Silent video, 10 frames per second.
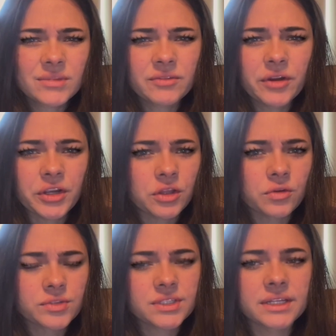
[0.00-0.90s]
very
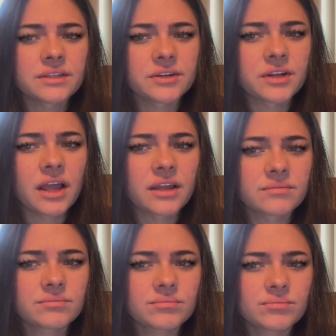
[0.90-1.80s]
close, and they're not
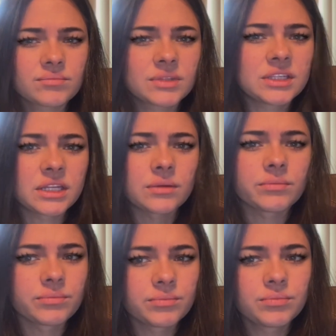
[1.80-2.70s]

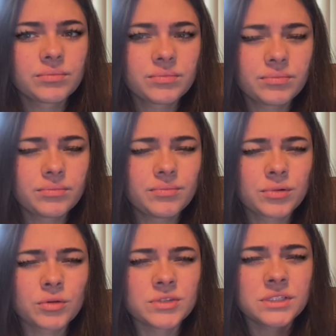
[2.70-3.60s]
gonna
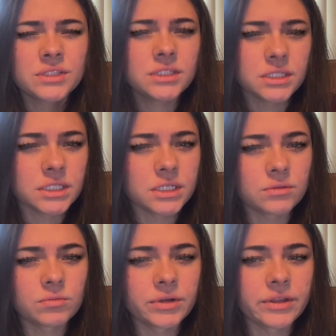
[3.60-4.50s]

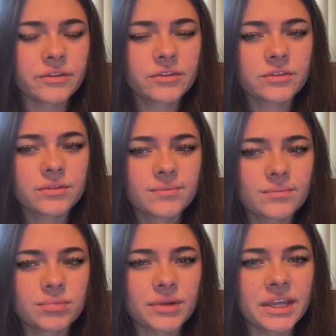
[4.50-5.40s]
proceed with
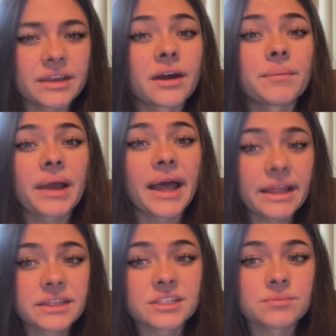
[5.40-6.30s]
breaking up
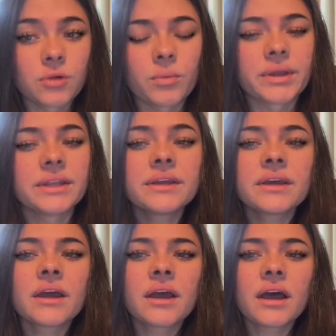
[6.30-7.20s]
at this moment.
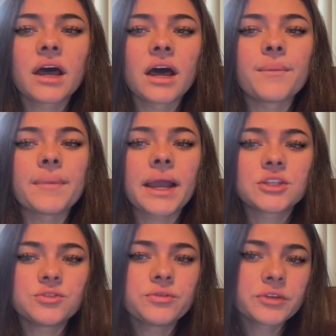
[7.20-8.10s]
I
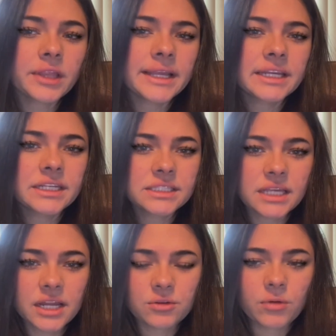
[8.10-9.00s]
do feel like it is
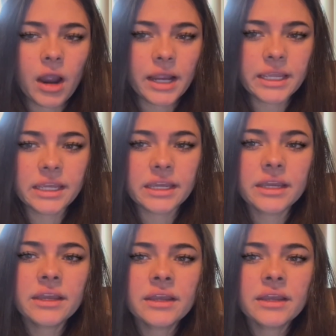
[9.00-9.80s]
kind of rocky.